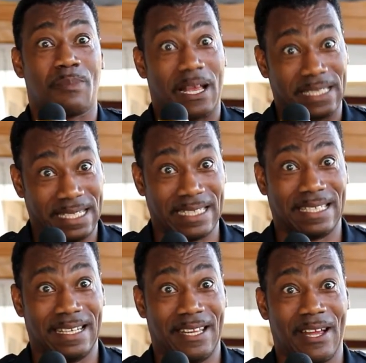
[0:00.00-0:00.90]
about
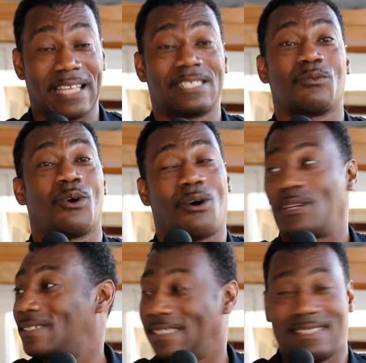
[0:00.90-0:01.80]
6 in there, I said, well,
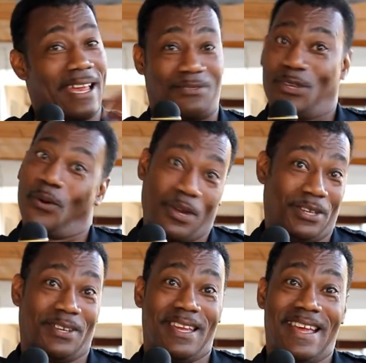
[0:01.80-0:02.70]
all 6 have to go
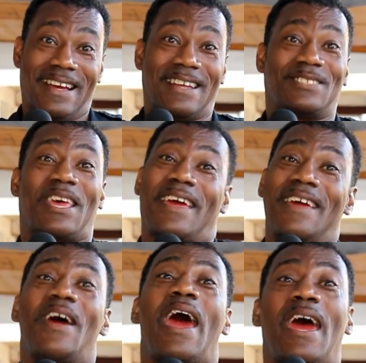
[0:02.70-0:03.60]
under. Because
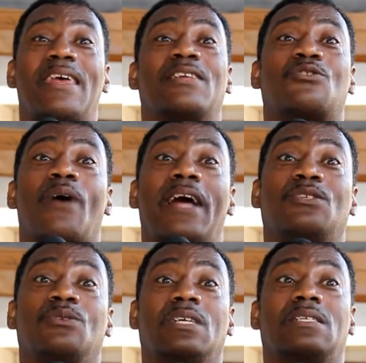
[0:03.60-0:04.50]
had I tried
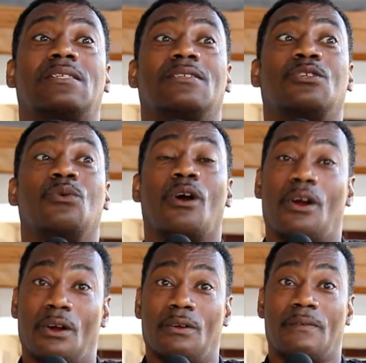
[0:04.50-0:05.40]
to just do
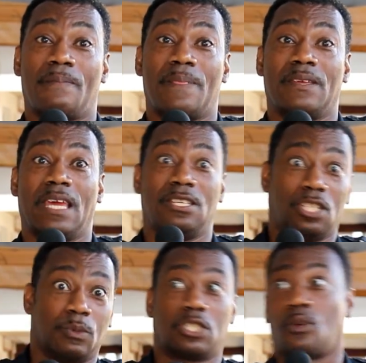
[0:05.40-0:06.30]
her, and
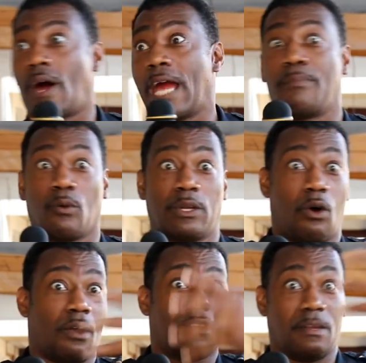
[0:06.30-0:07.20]
she was so hyper with
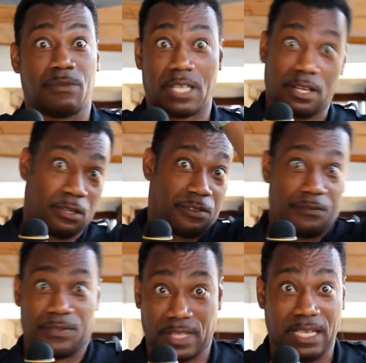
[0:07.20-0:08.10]
all of them telling her
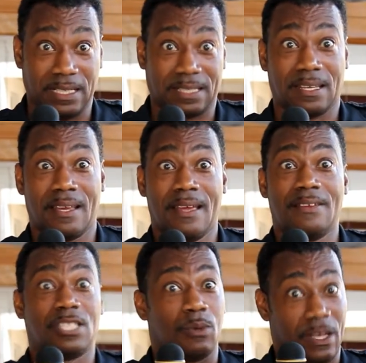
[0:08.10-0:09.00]
different things,
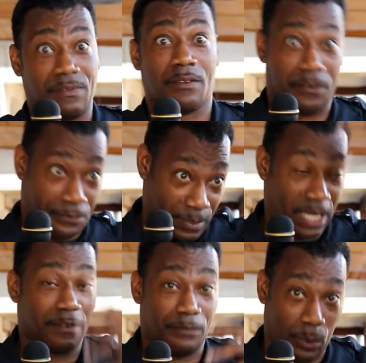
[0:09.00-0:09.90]
she would have never been
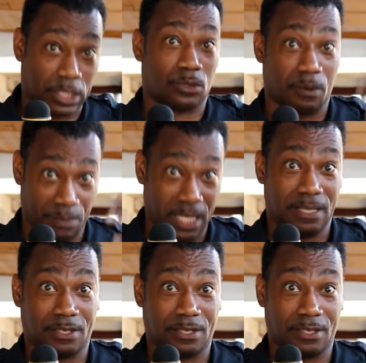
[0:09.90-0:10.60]
able to focus on me.